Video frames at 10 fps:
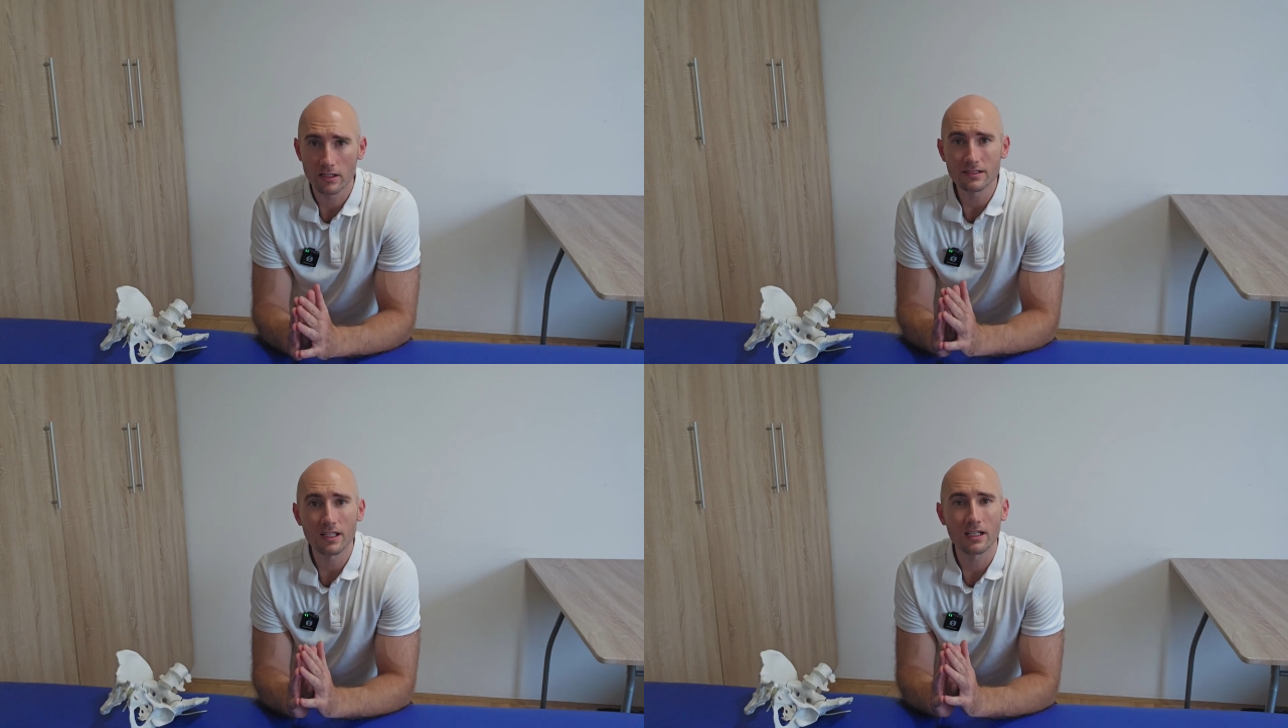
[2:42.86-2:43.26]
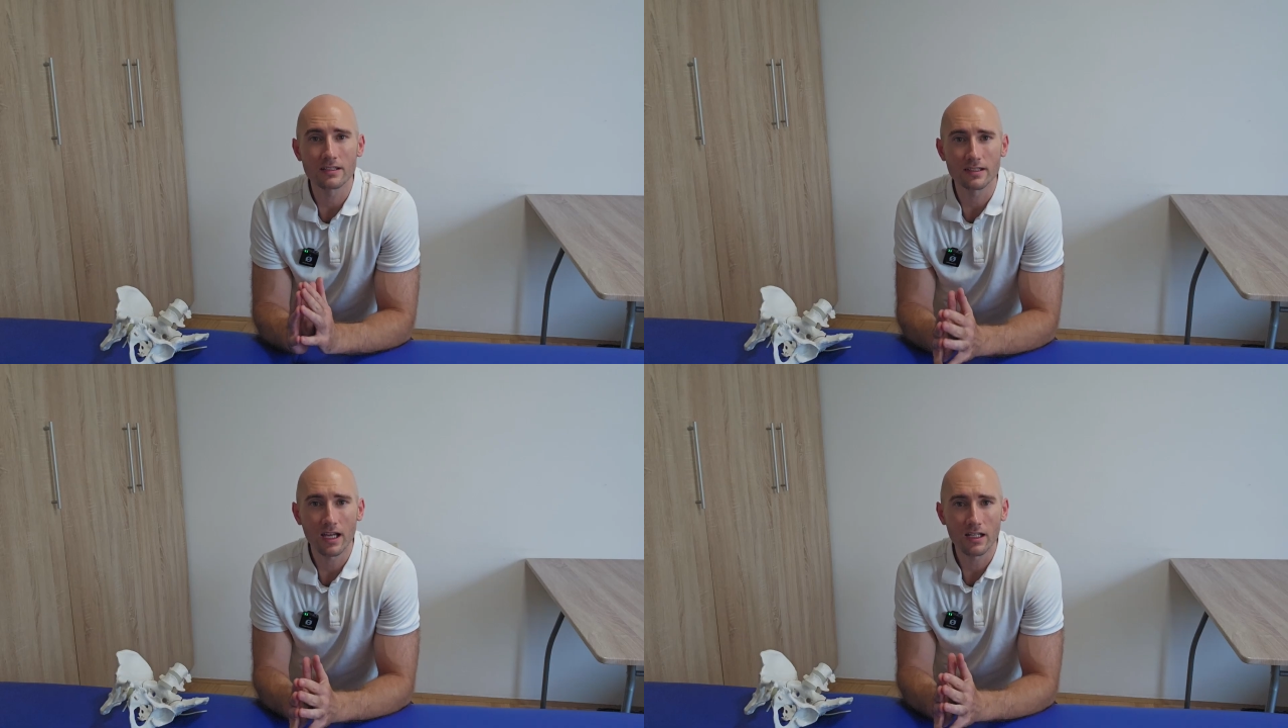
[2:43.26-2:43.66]
that's
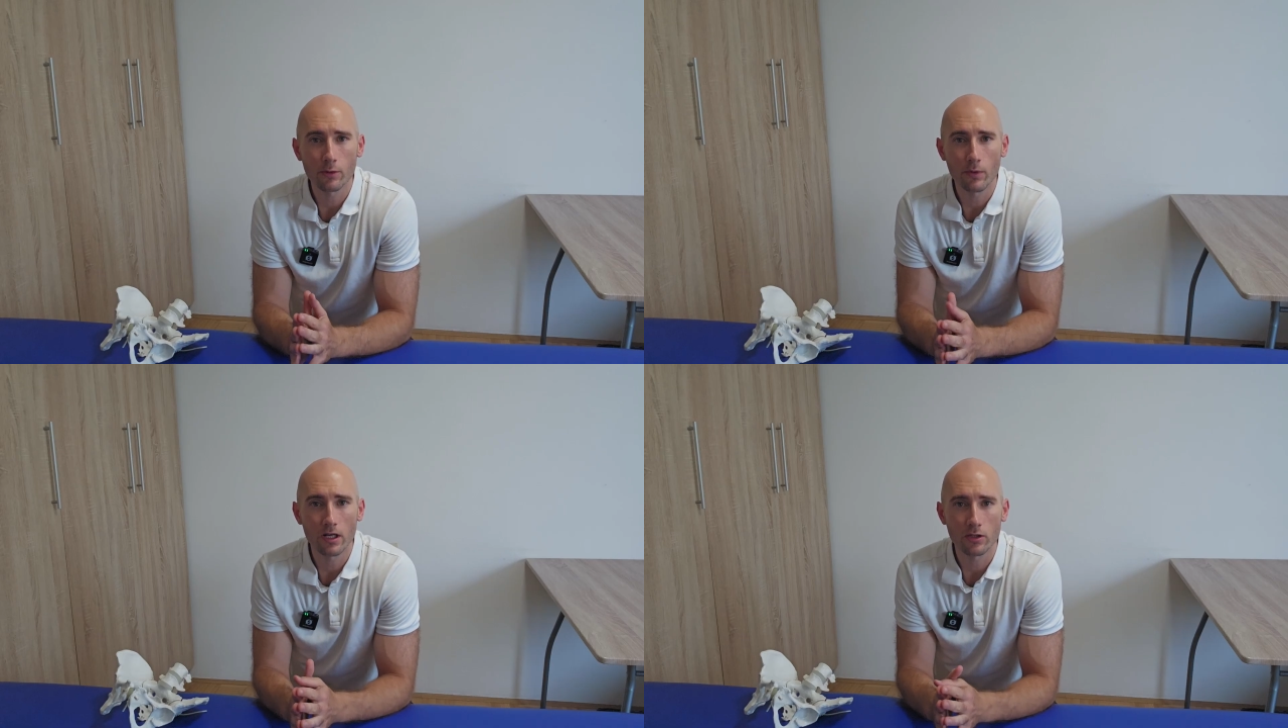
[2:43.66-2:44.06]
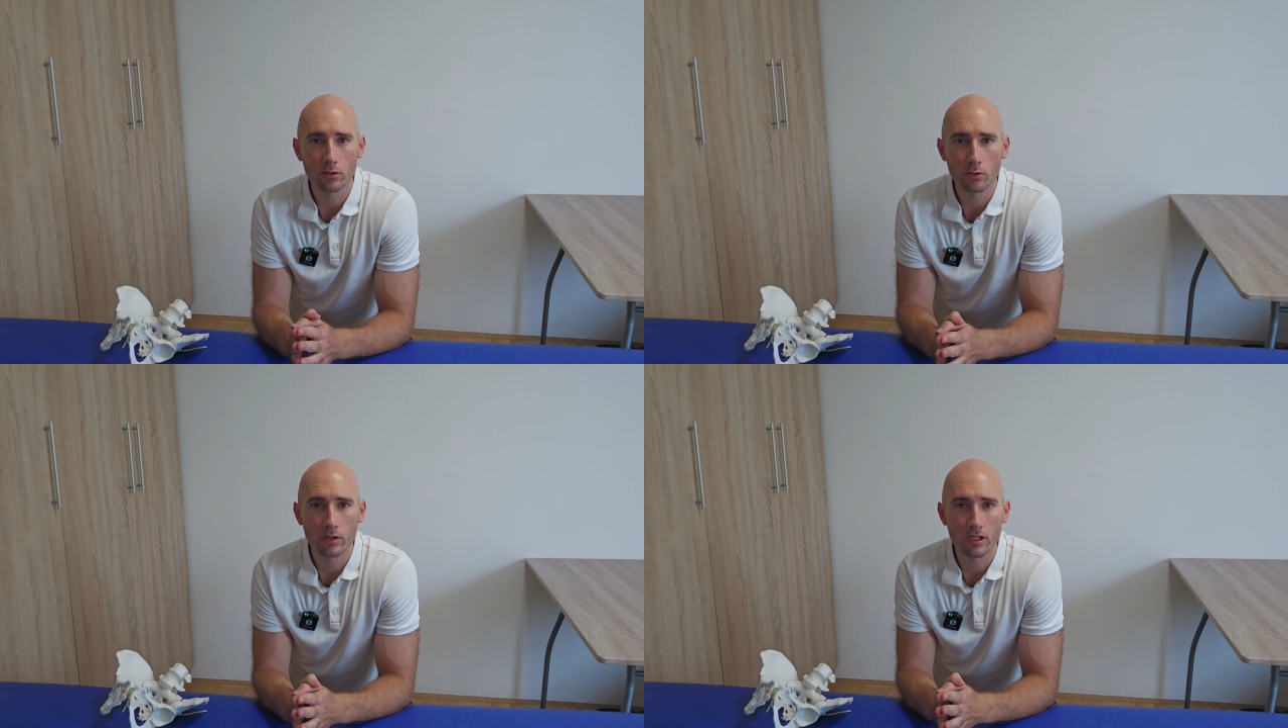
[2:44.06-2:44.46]
exactly what I
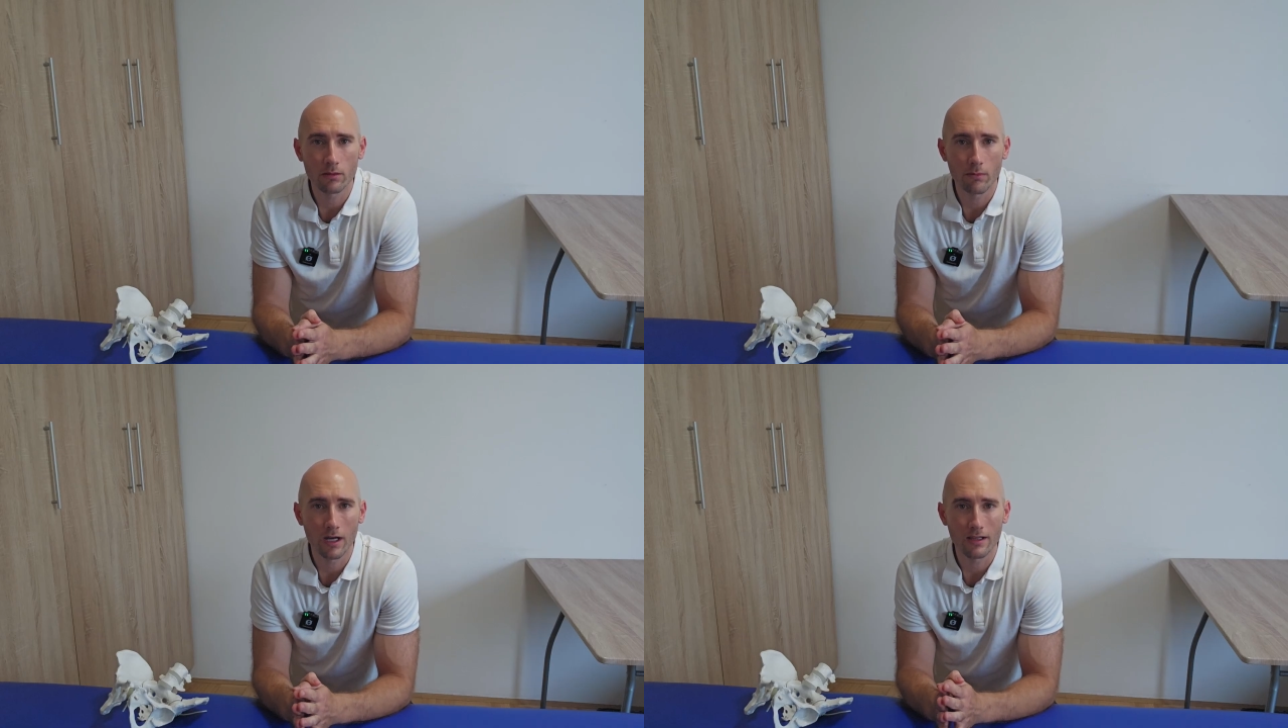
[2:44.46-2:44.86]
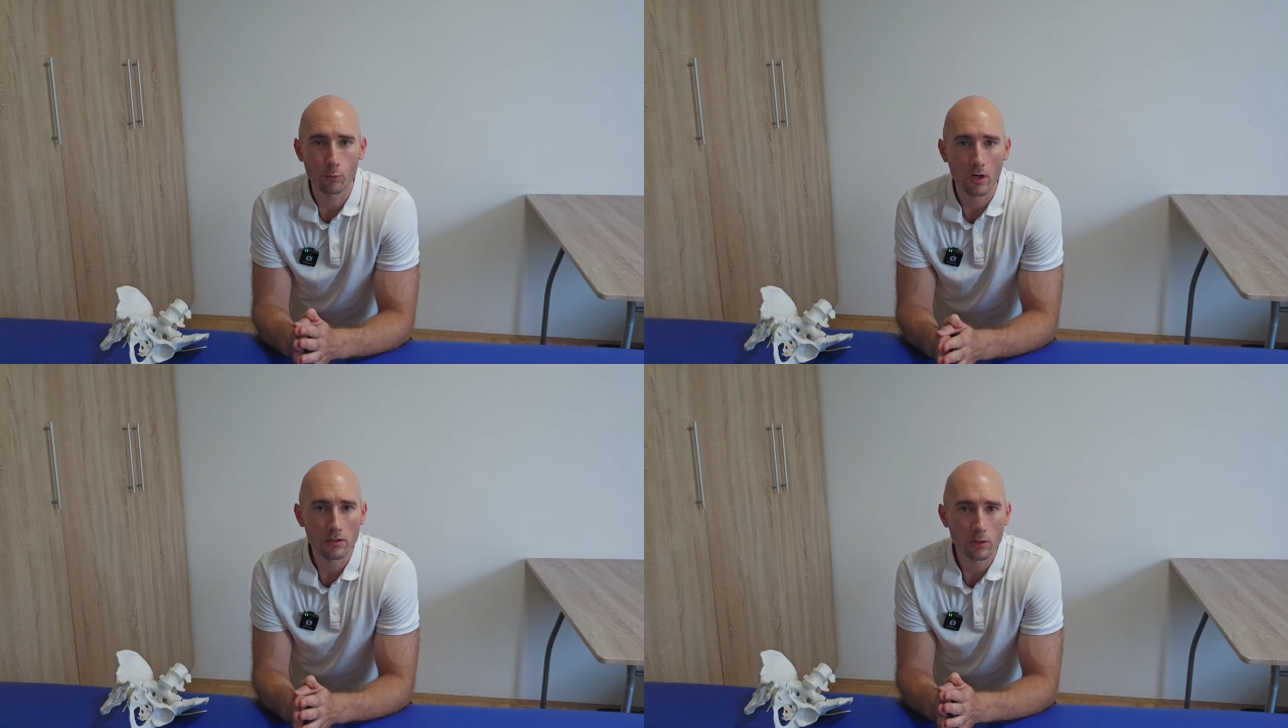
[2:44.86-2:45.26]
do in my
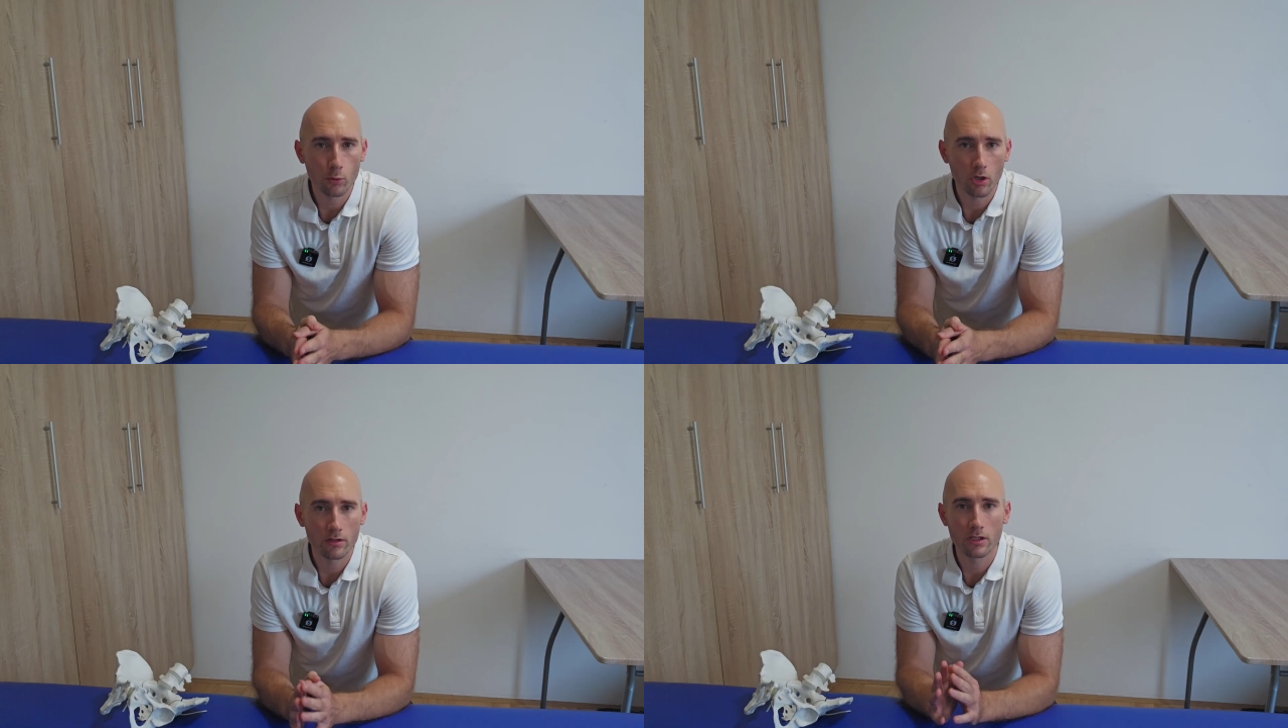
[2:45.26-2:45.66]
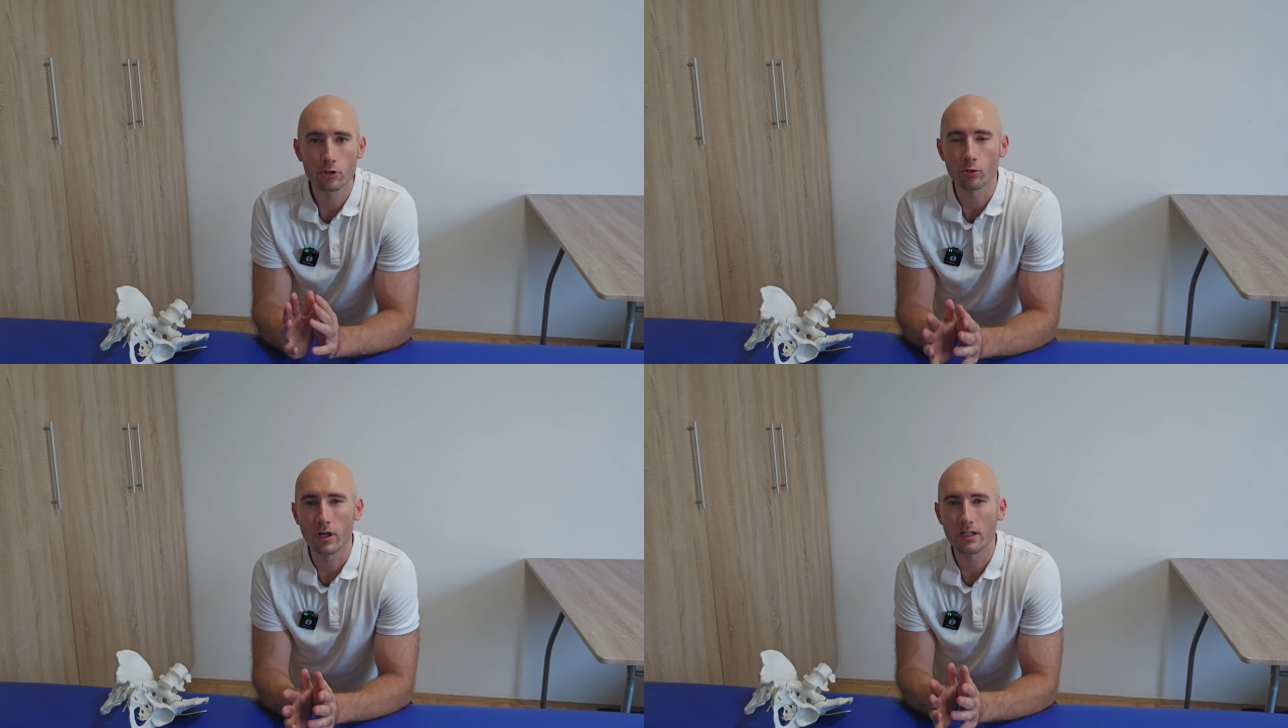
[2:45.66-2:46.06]
one-on-one
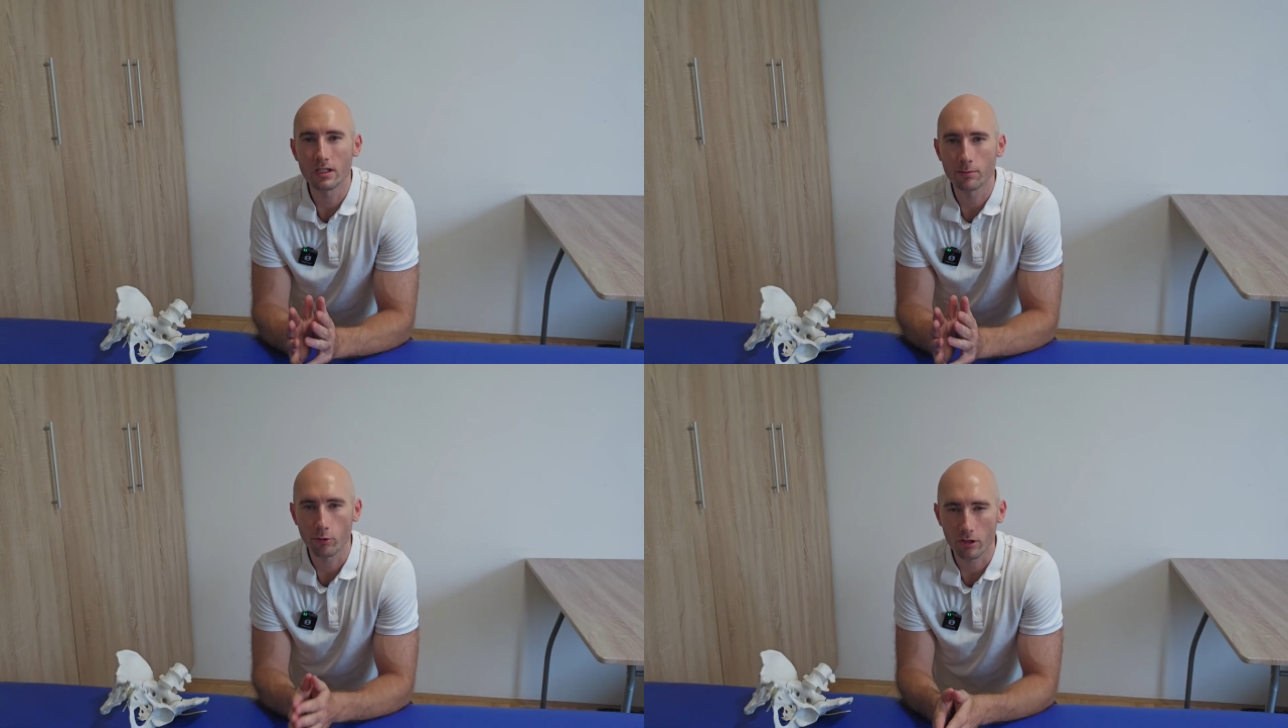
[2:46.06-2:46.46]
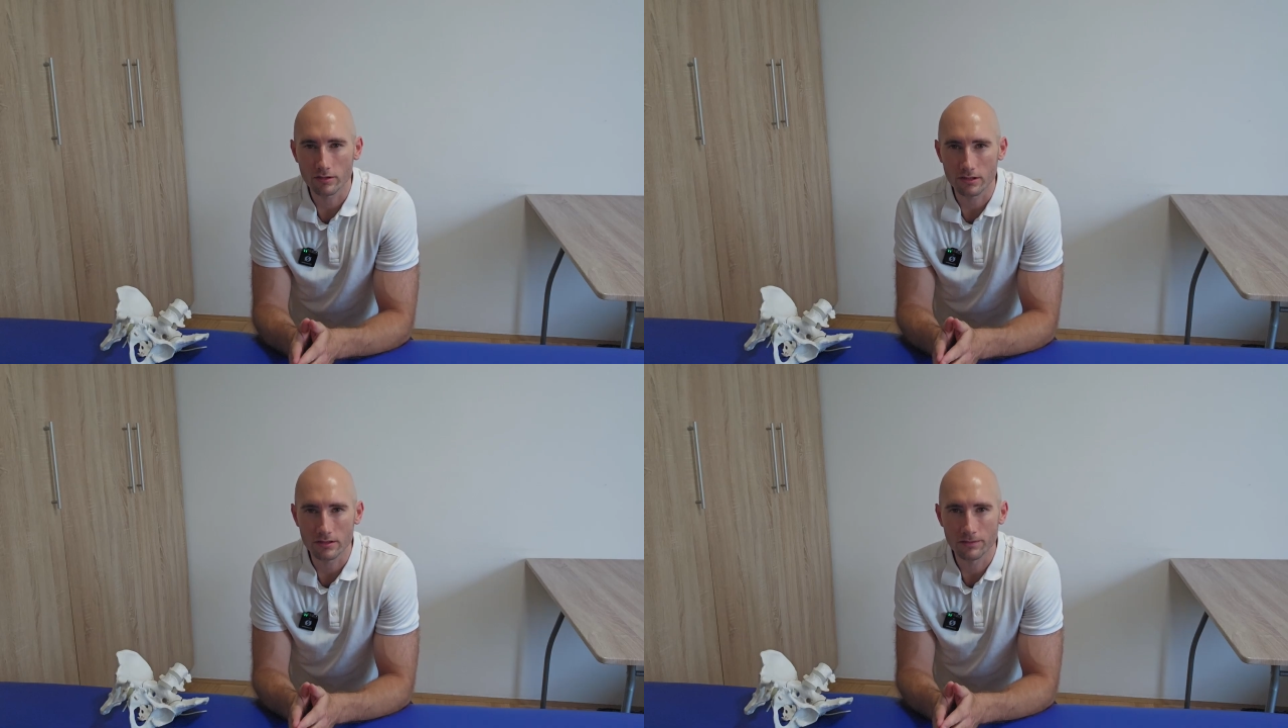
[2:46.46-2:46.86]
training
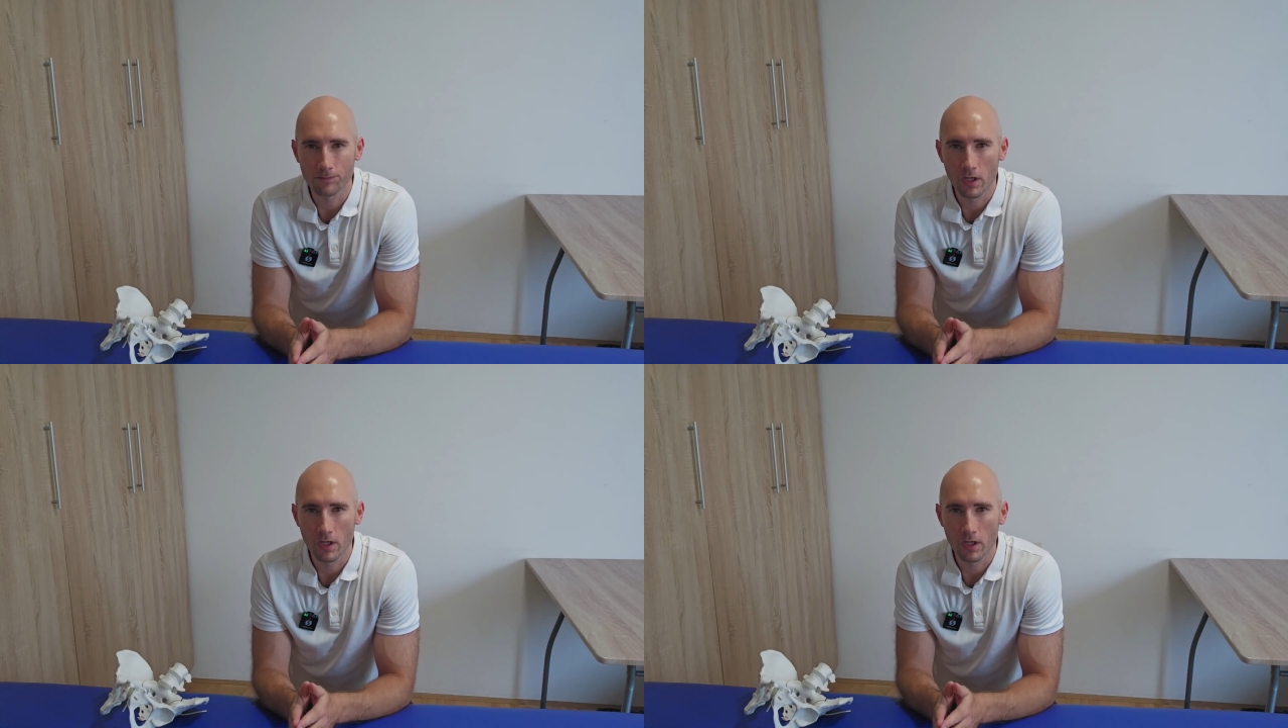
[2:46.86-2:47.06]
process.